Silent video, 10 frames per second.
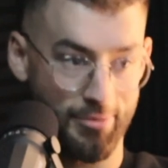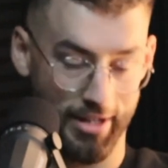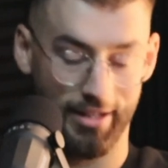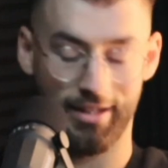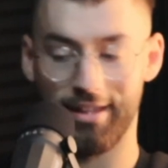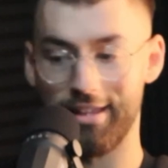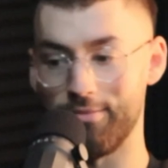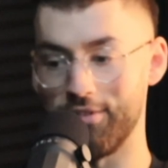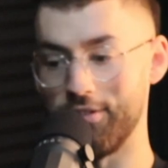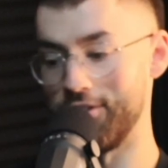Yeah.
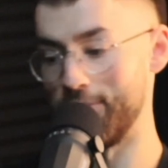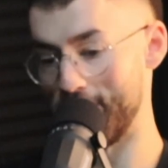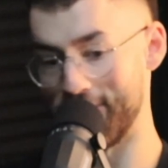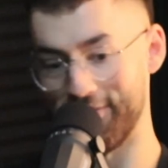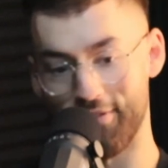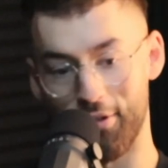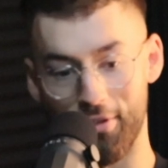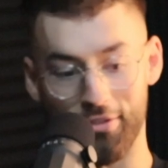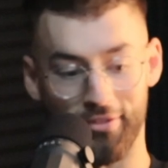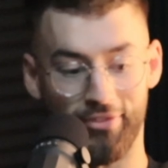They'll be on
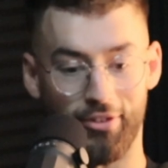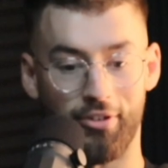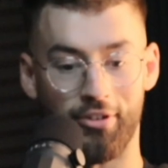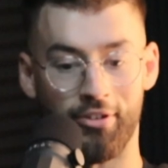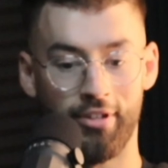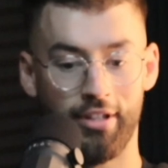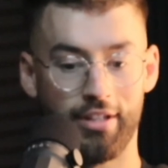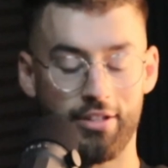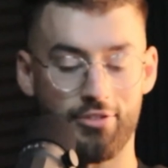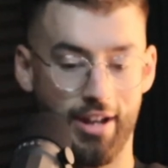the floor
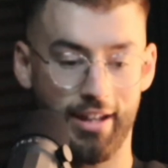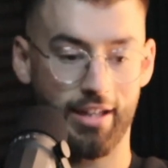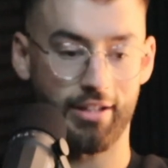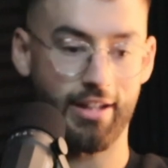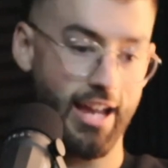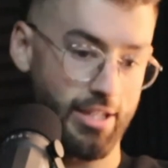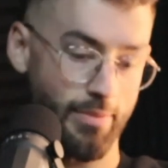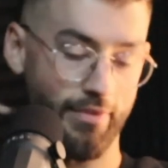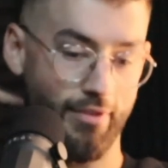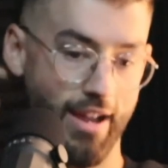trying to get
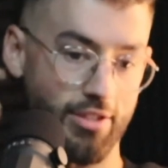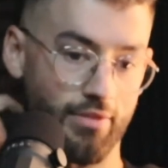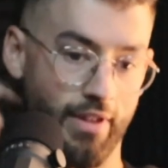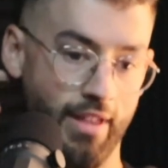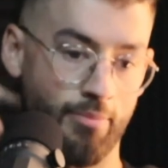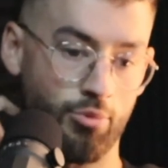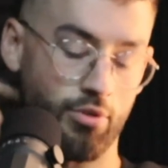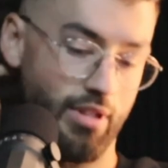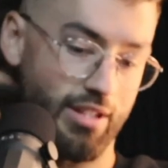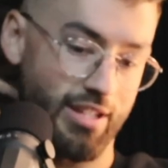gasping for air and stuff like that.
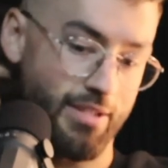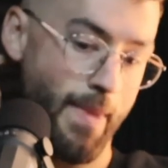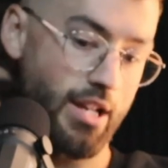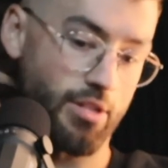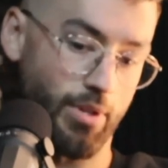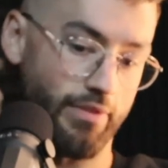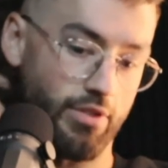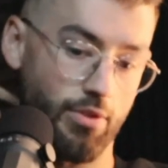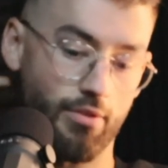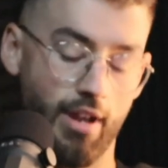But it's manageable if you
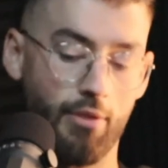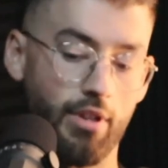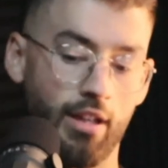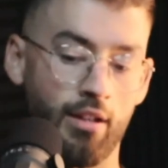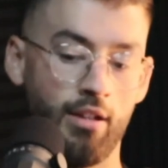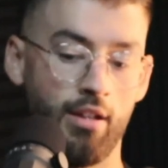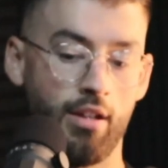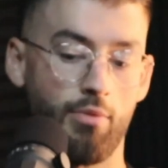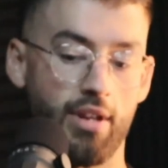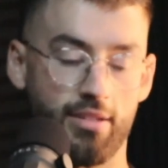do it the right way.
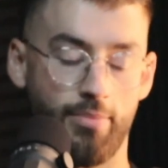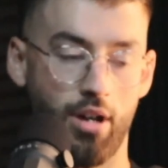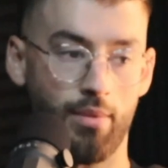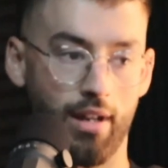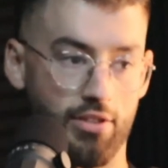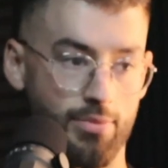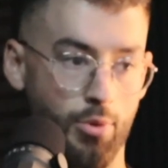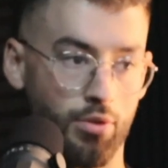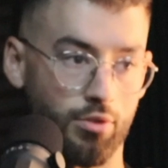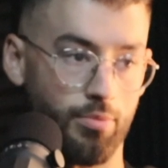Whereas the barbell, like the
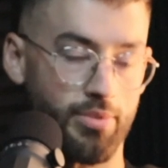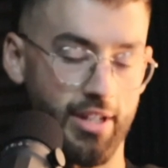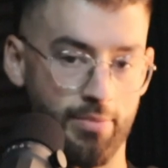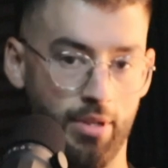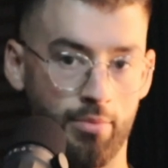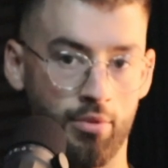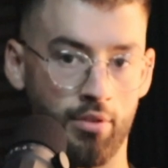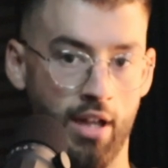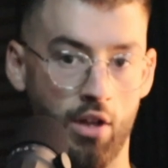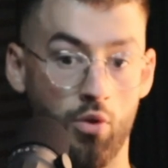small group, 6
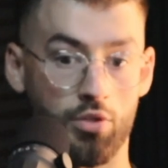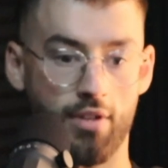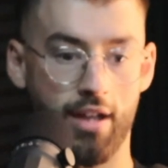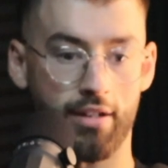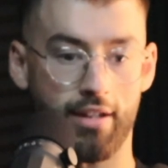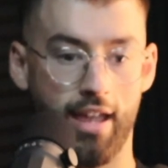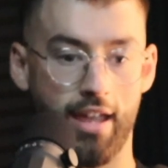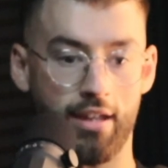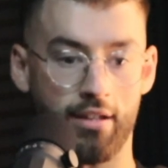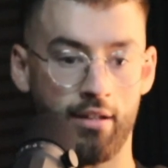people, I always try and get
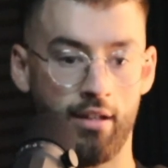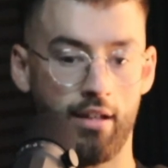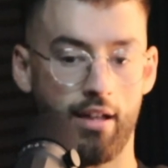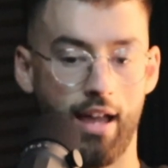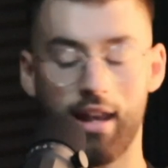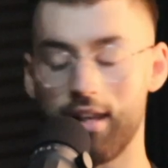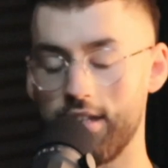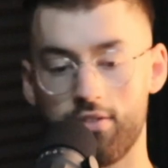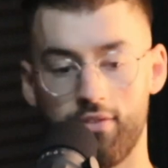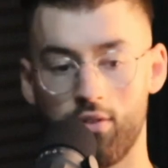in at
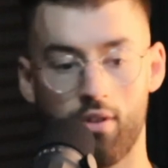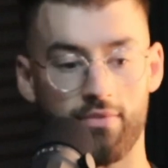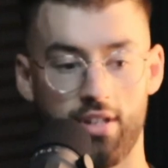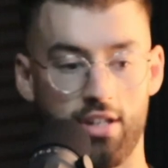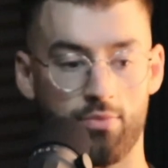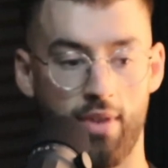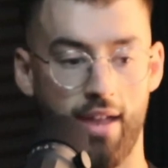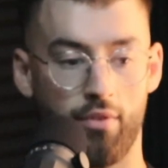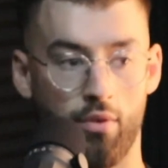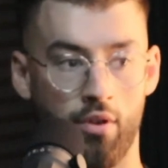least a few conversations with
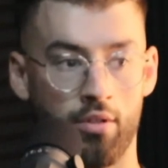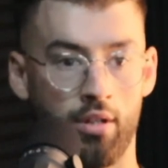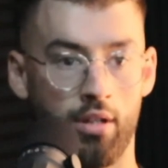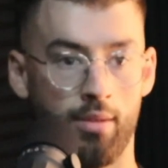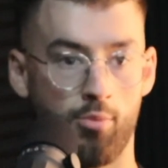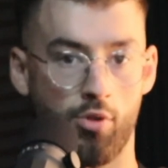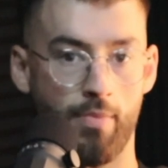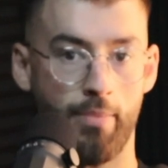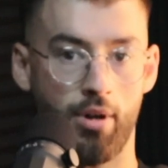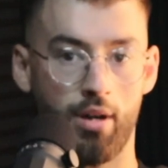everyone. But with
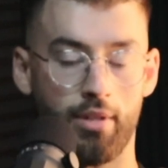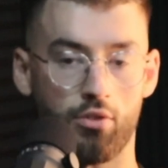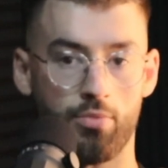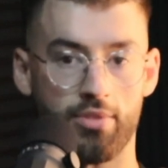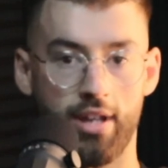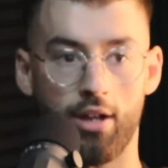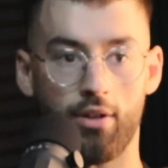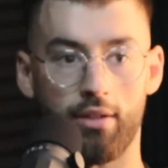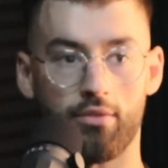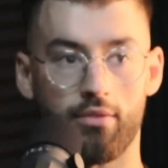my barbell groups now,
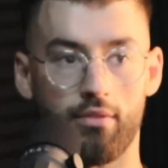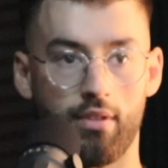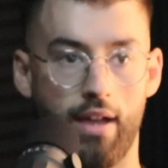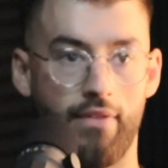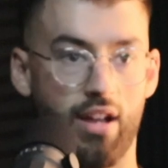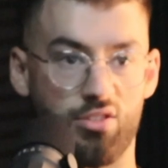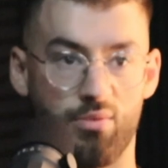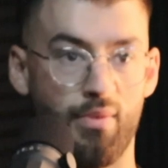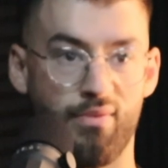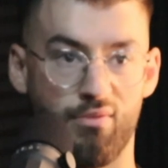like, I've had
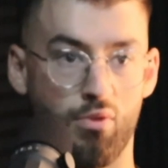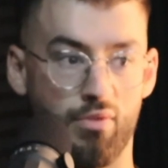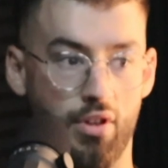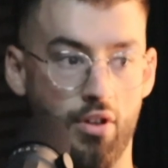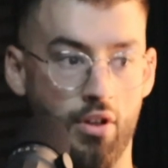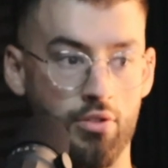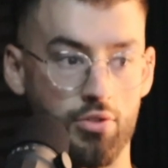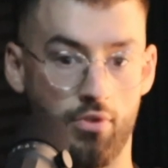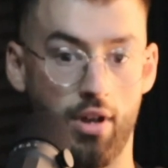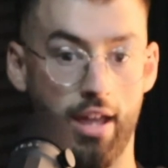some of them for over a year.
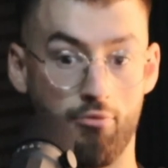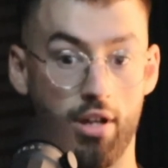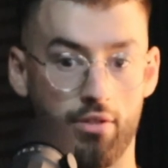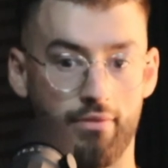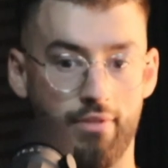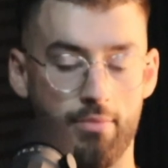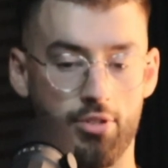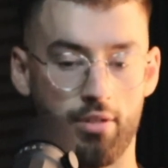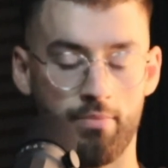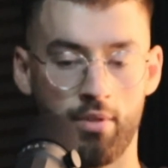So we've got, like, a really good
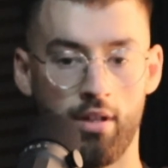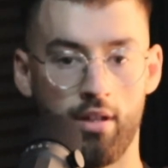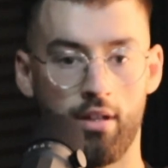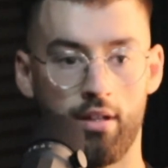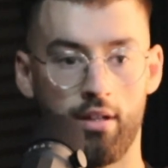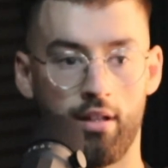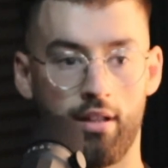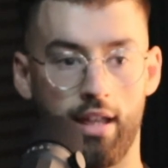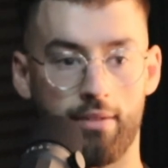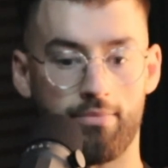friendship.
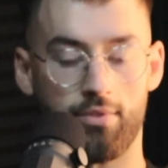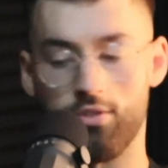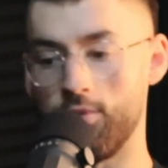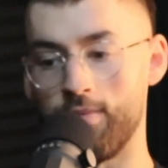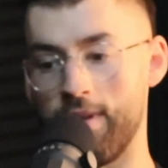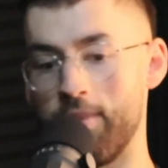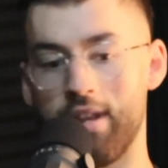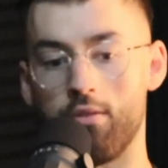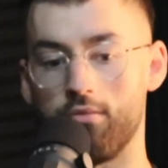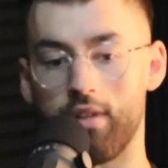Like, some of them I've
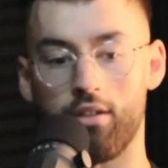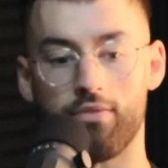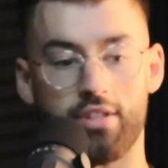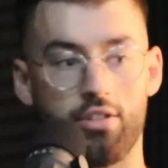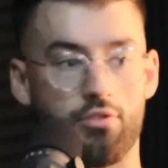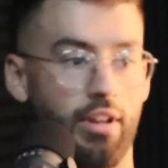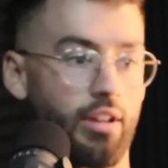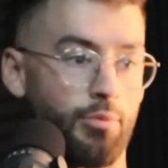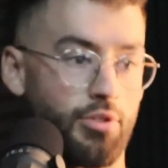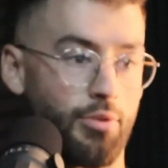been out, like, obviously
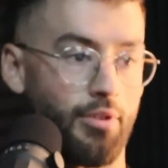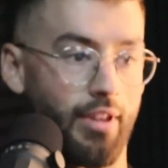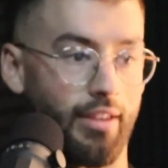drinking. We do all, like,